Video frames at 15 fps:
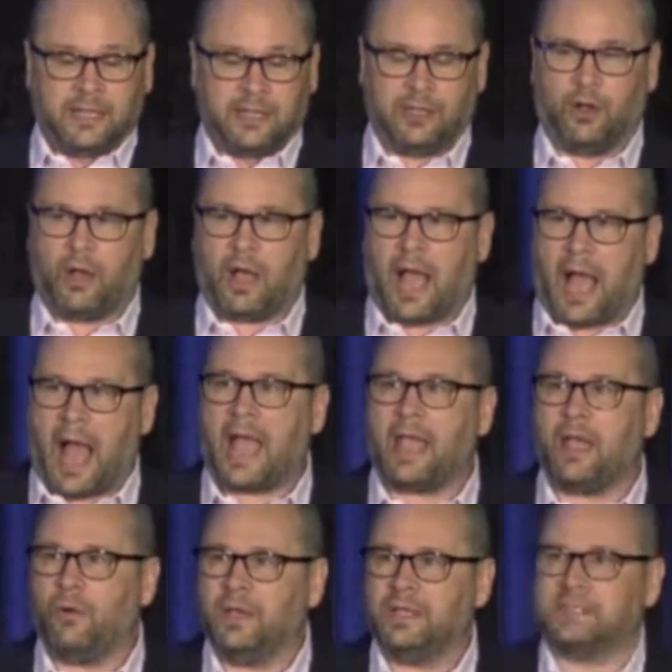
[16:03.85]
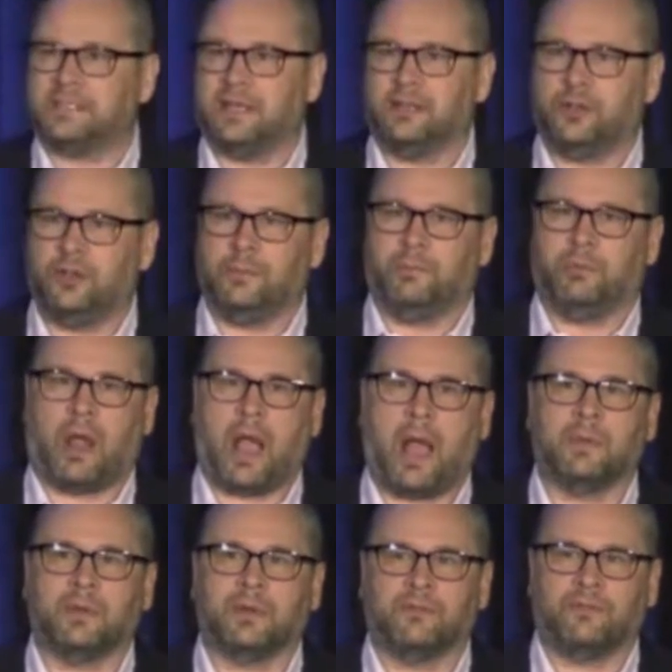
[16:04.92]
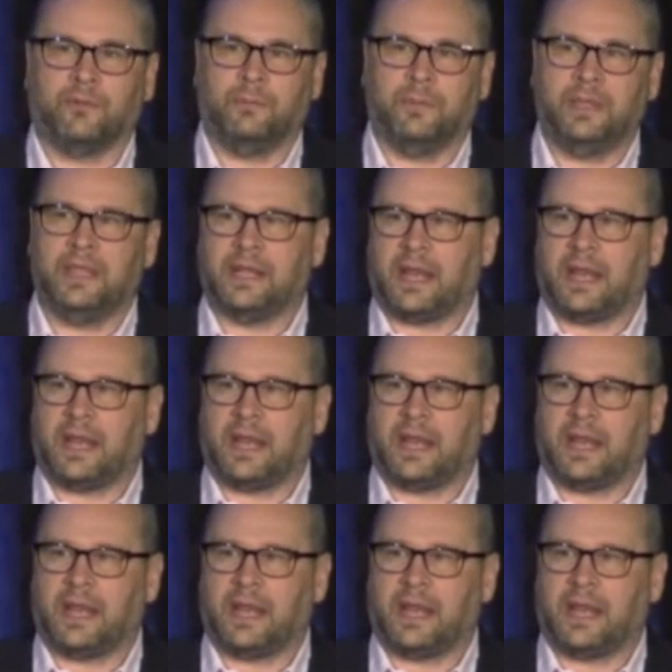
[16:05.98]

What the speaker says: I always said a good barometer for me,